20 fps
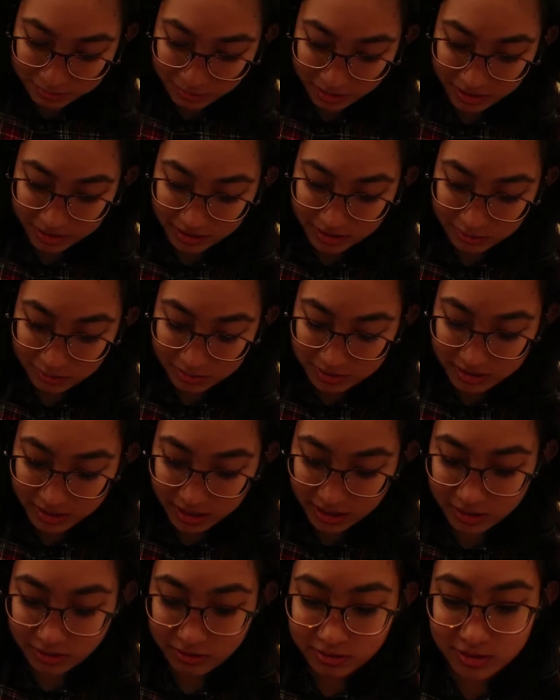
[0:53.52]
is what it looks
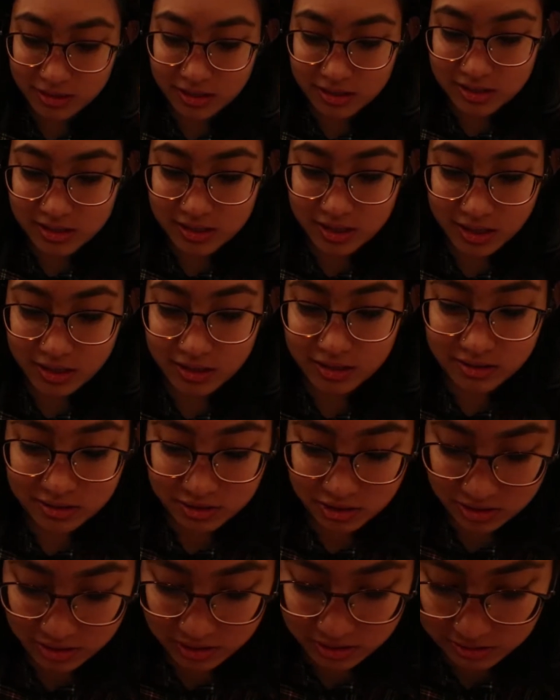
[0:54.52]
like on the inside,
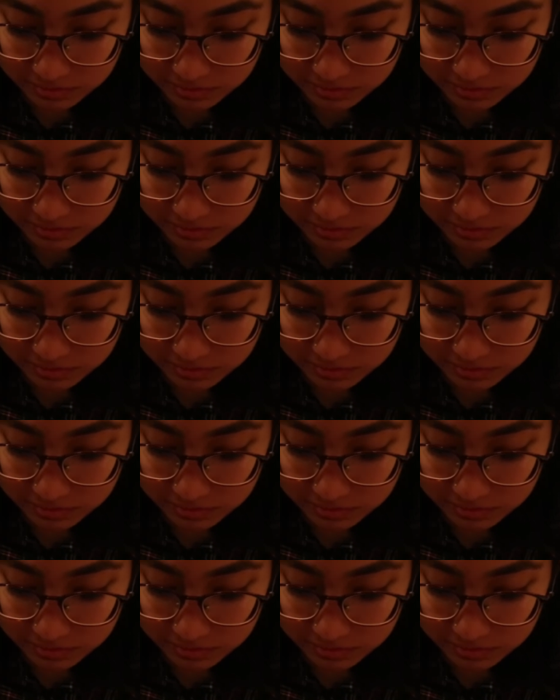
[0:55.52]
just